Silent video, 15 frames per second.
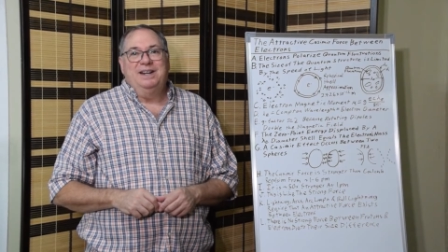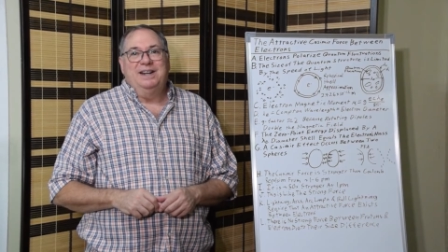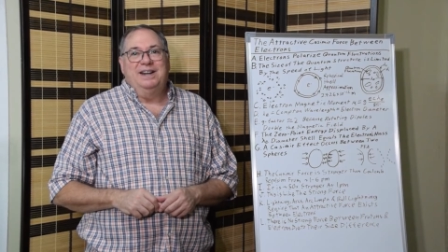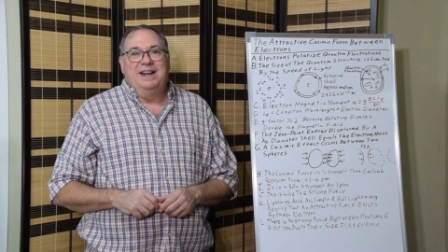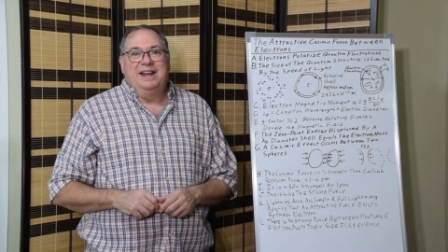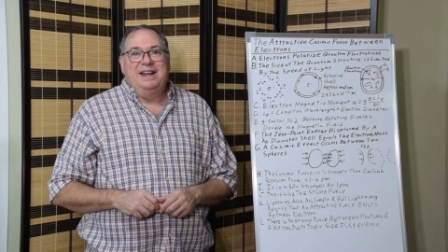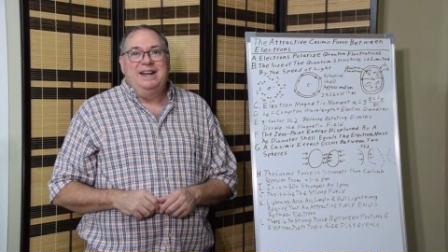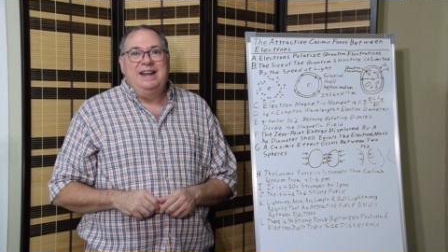
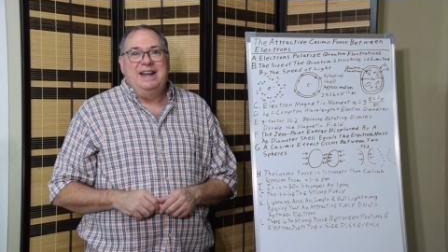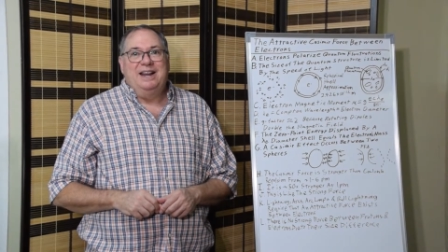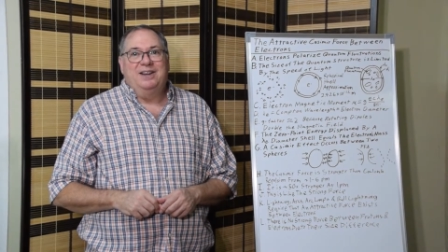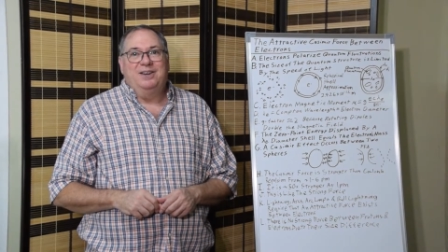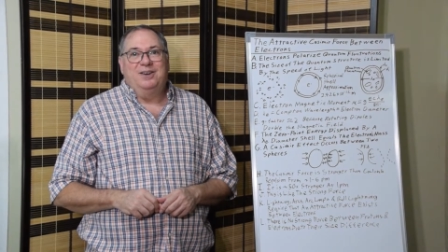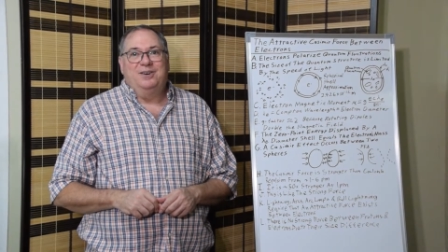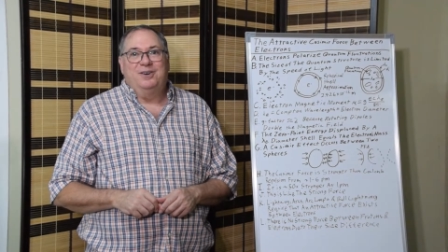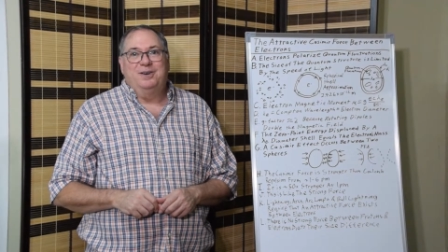today,
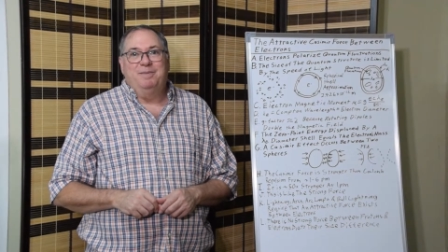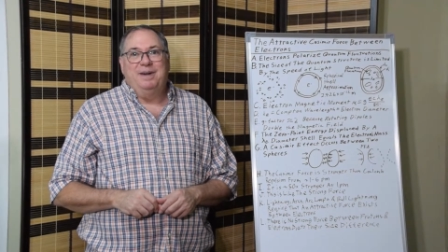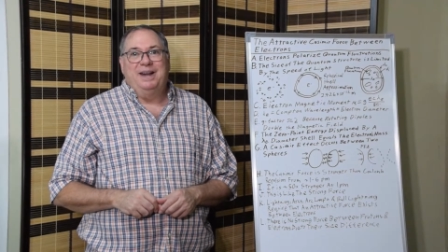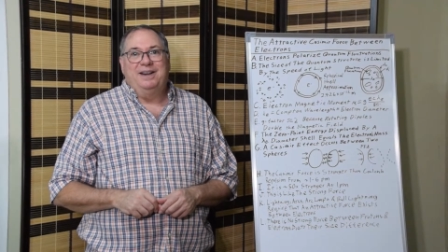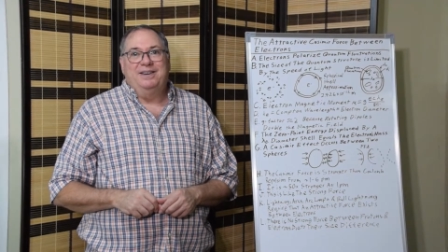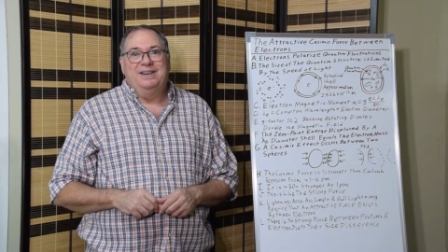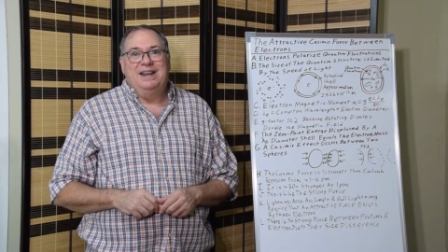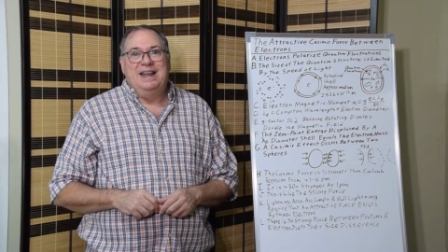learned
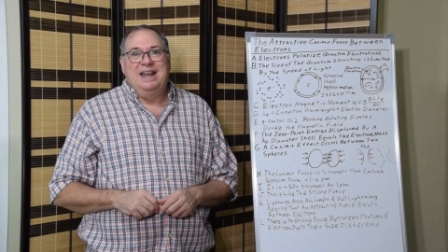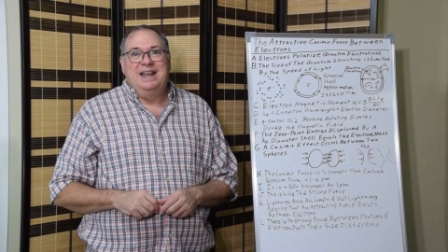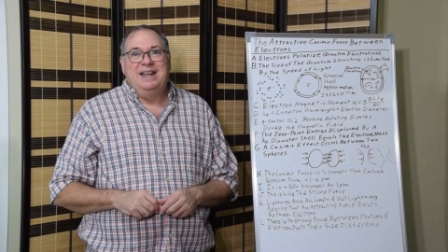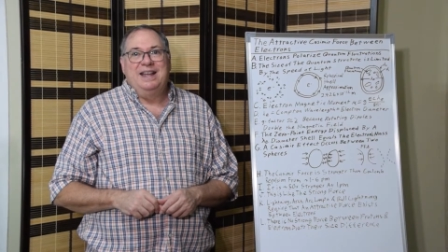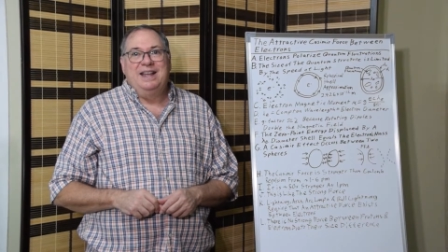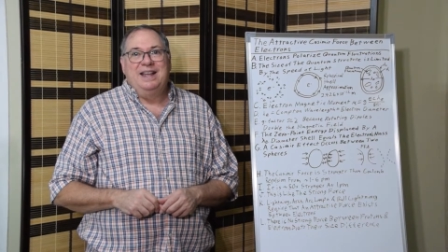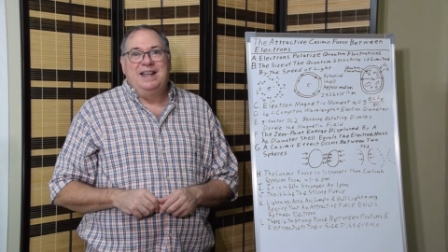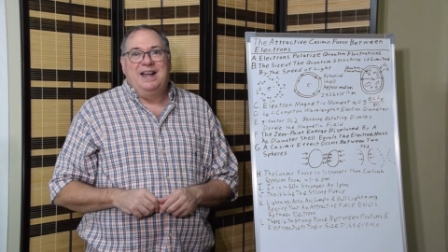about
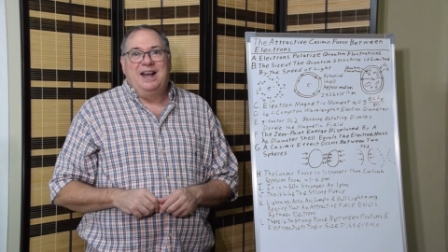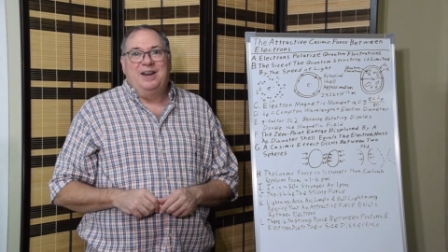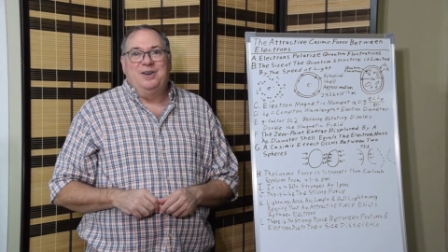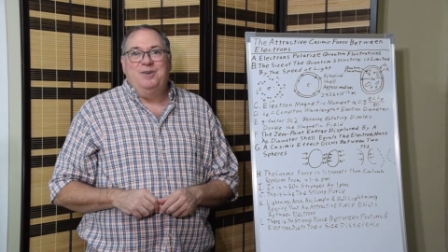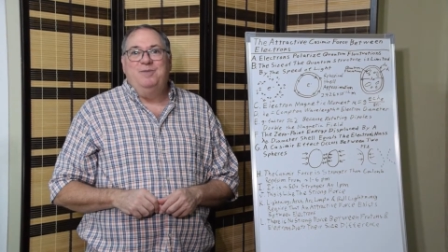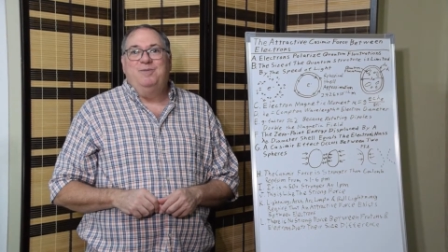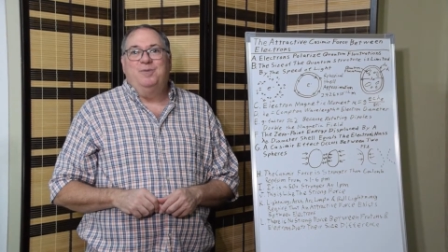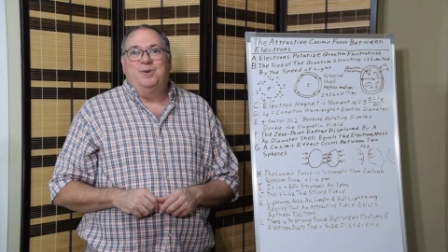a
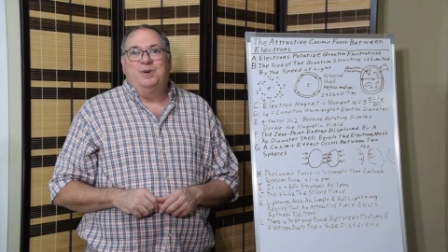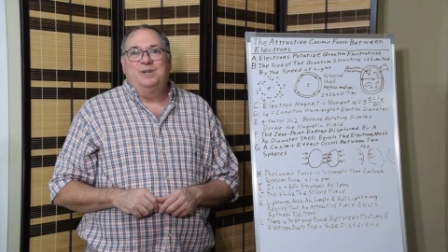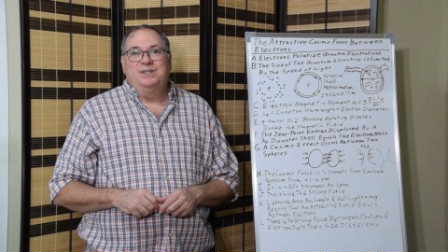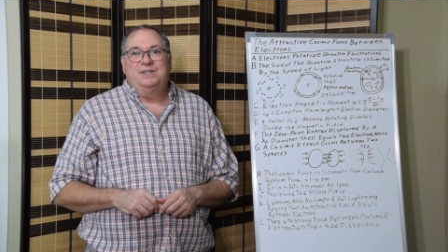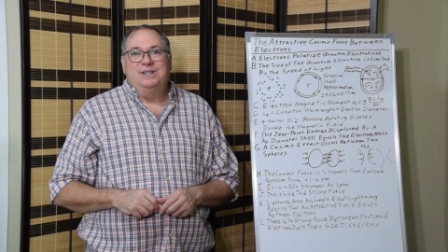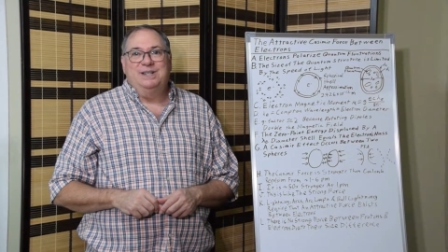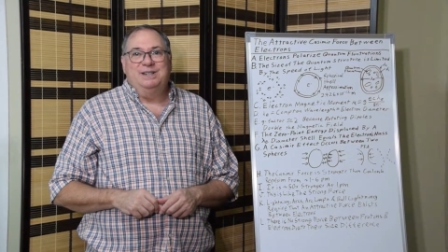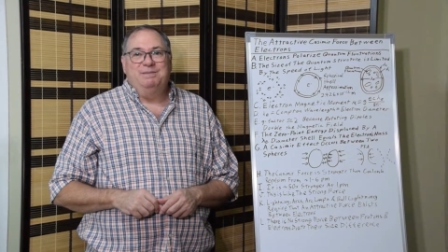new
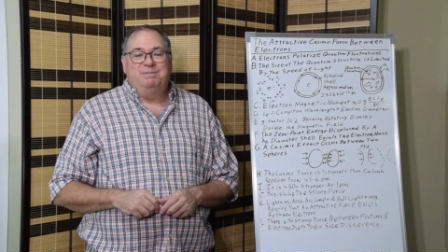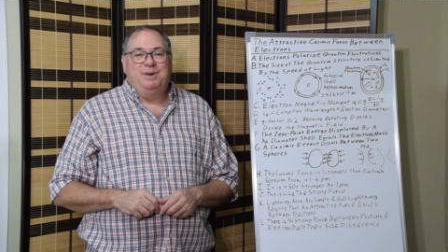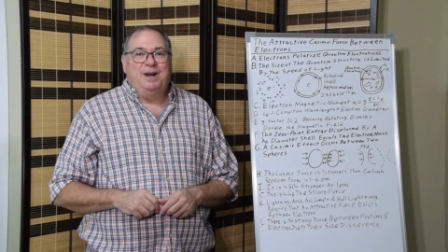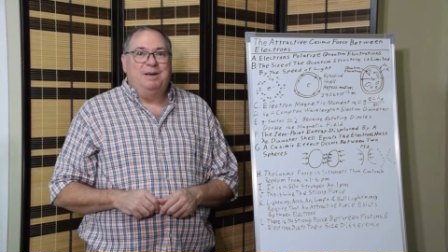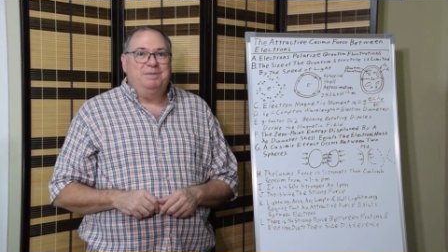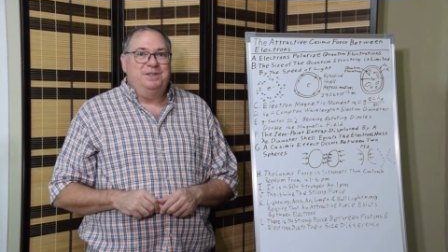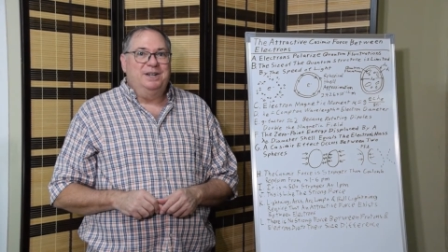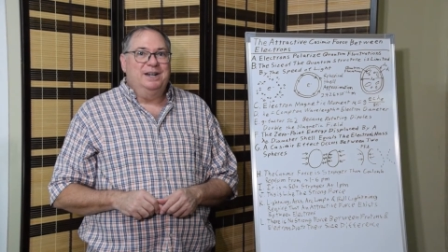force that
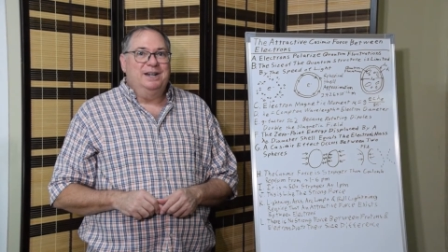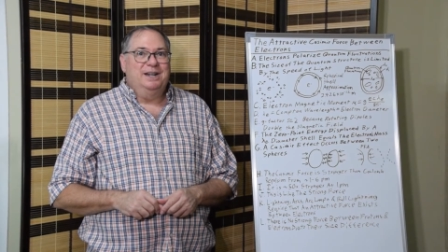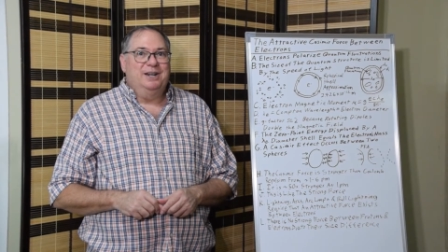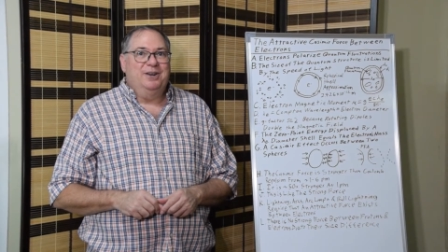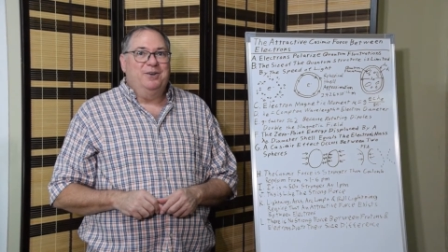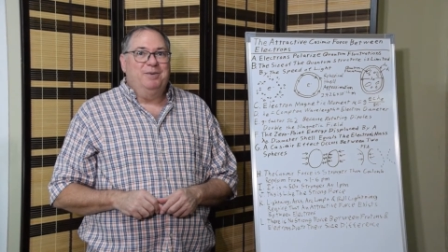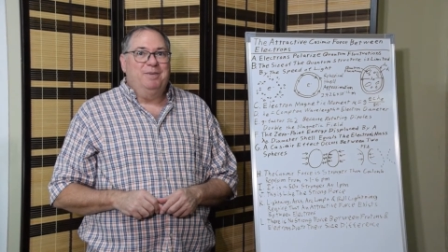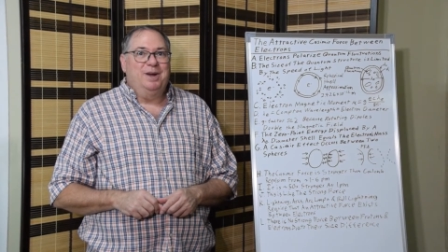perhaps you didn't
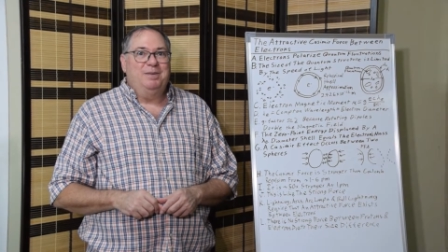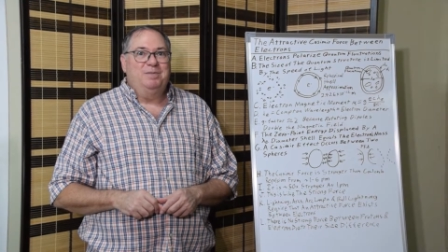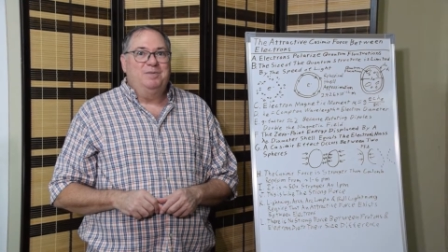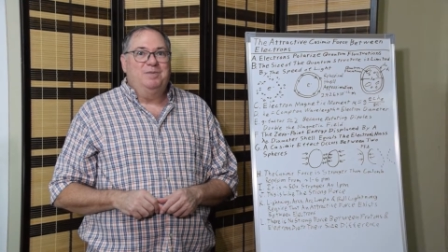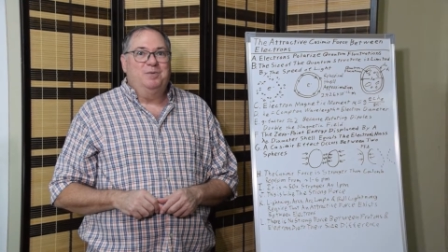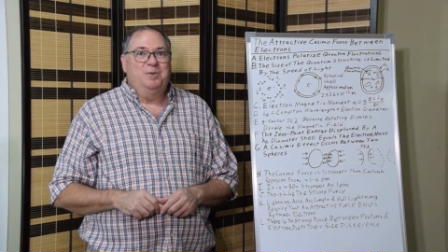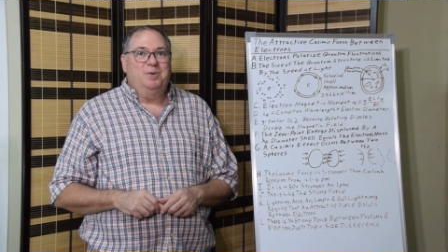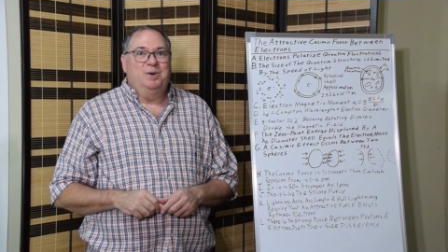know about
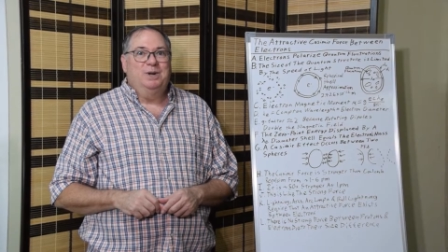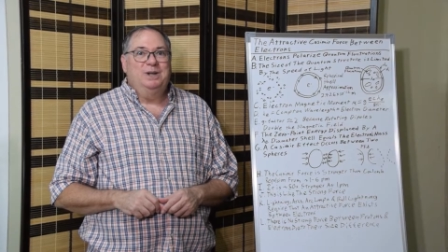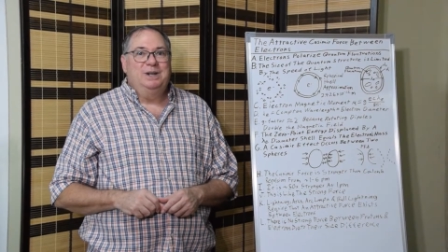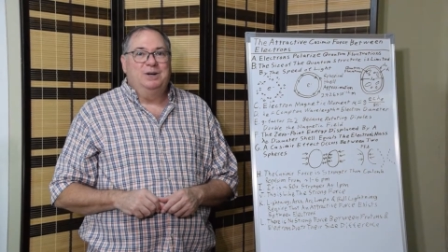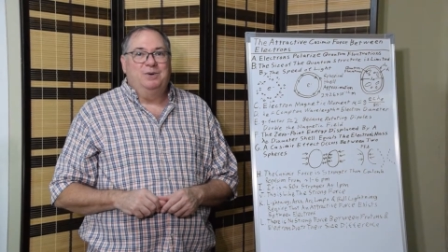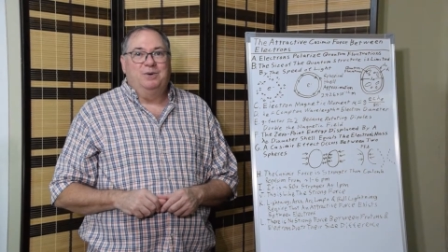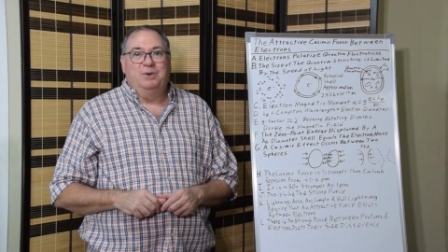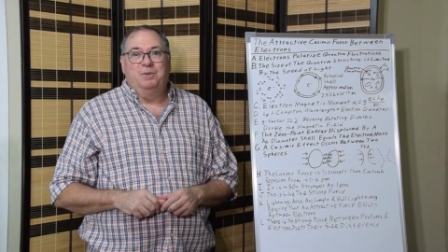before,
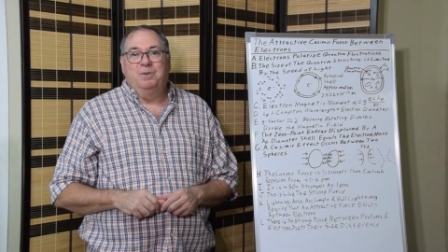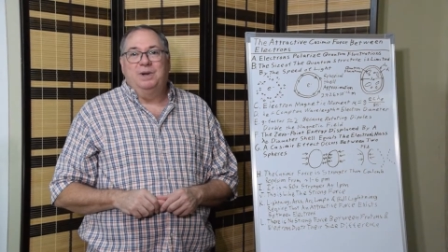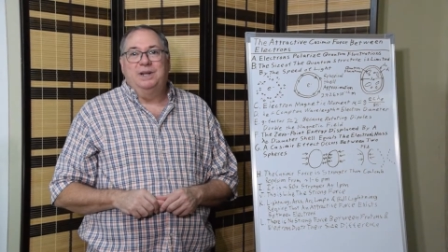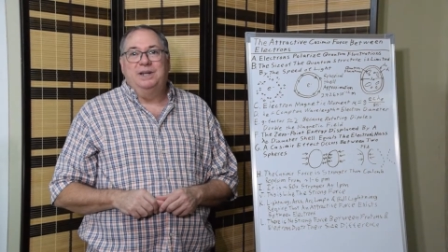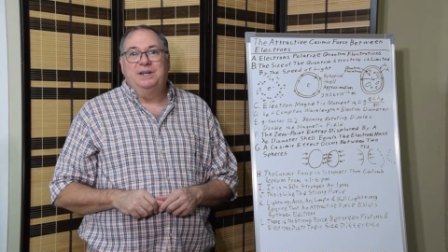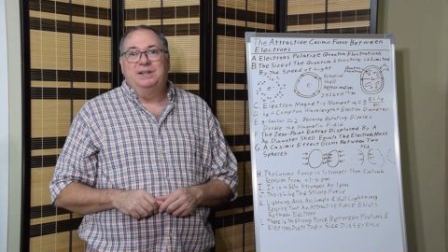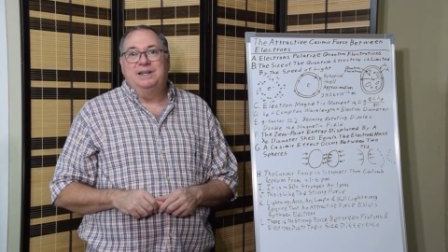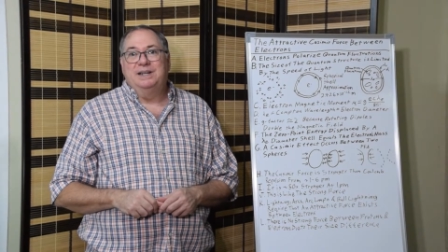or
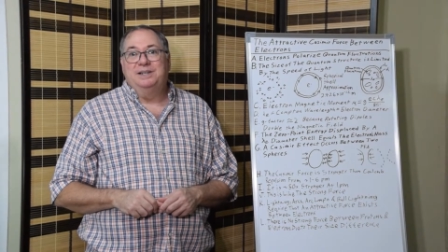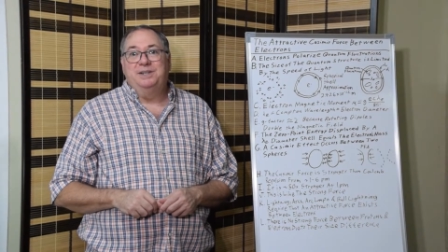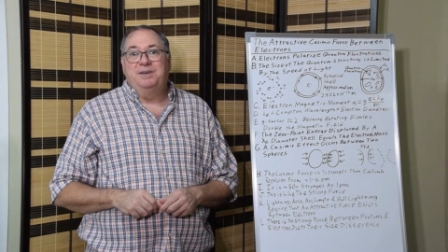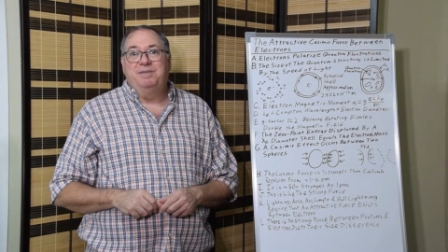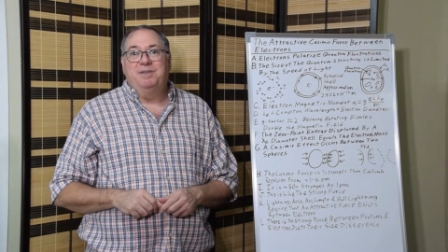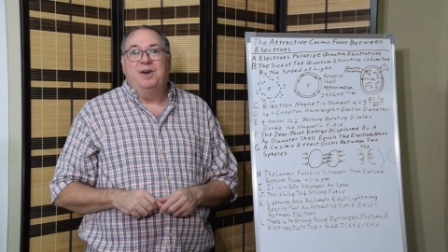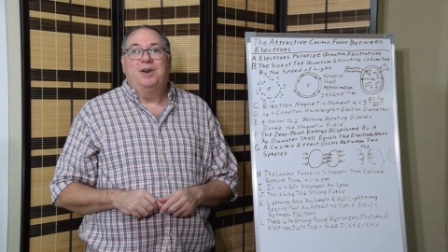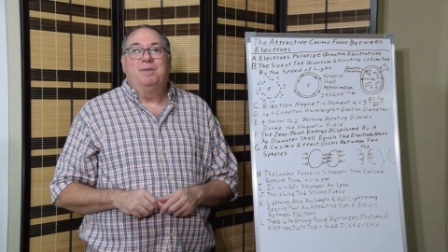one that you
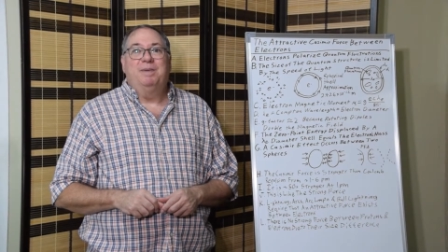thought